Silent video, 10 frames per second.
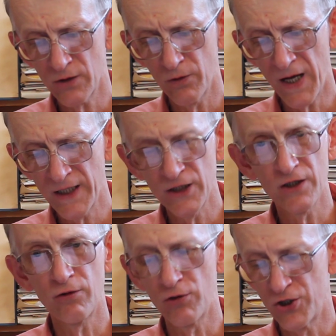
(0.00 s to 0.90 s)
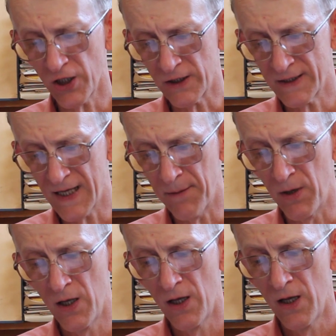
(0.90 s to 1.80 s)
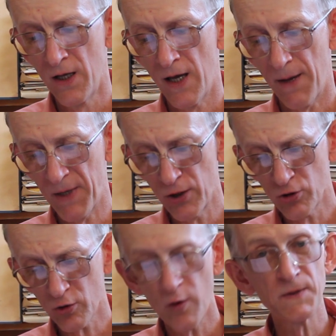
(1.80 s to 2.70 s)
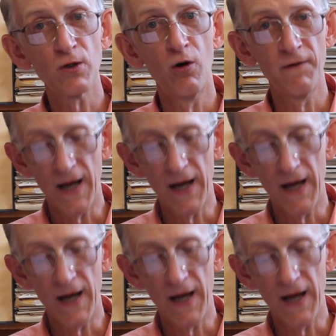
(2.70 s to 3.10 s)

to edit and reject some manuscripts of